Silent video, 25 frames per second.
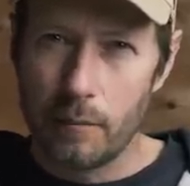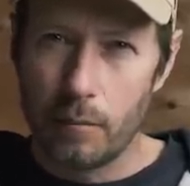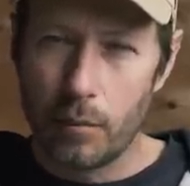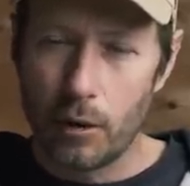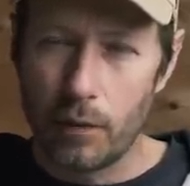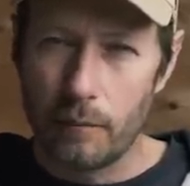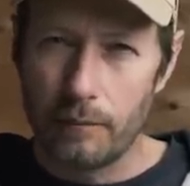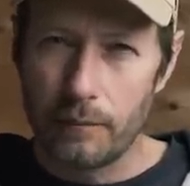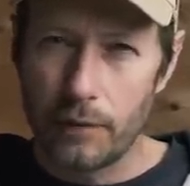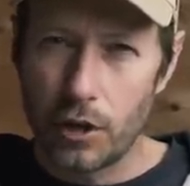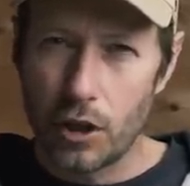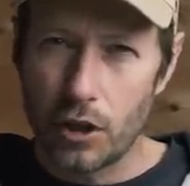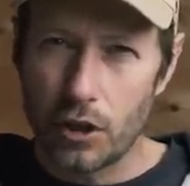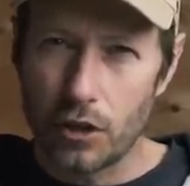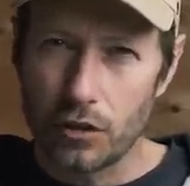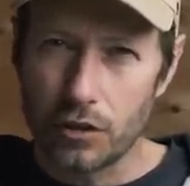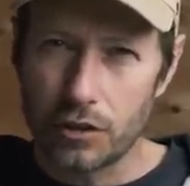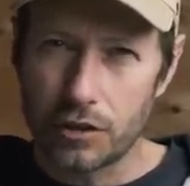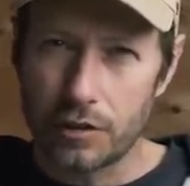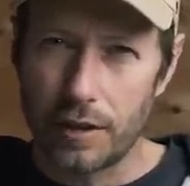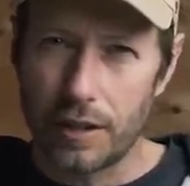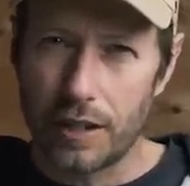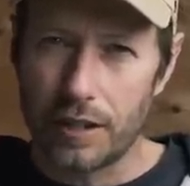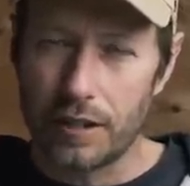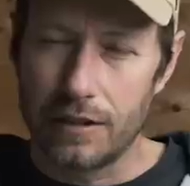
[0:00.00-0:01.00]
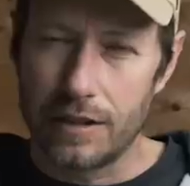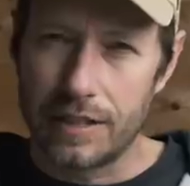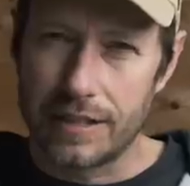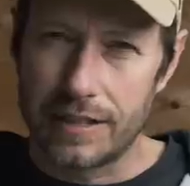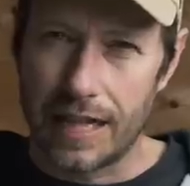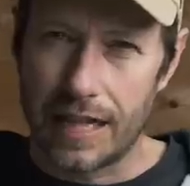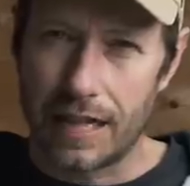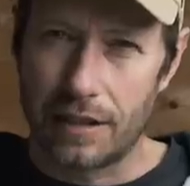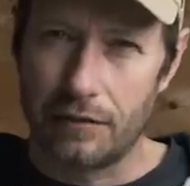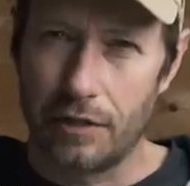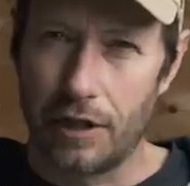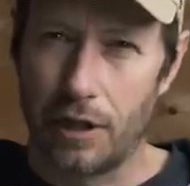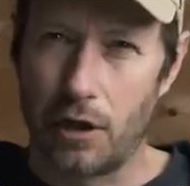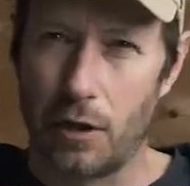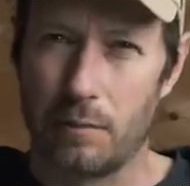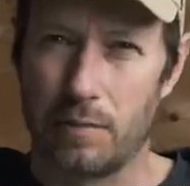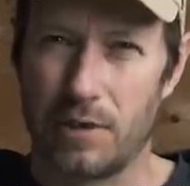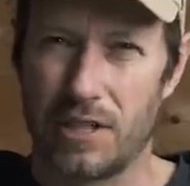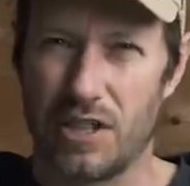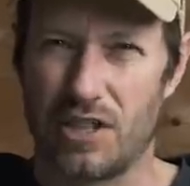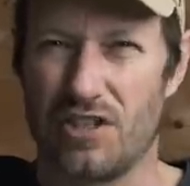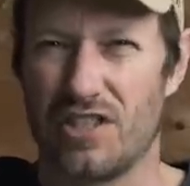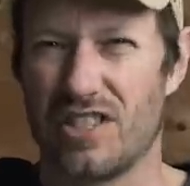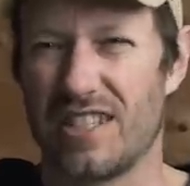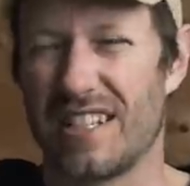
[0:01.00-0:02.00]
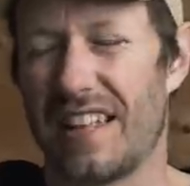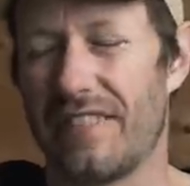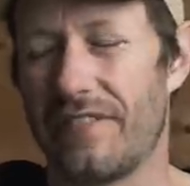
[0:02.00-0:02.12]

But you can also include secondary compositions.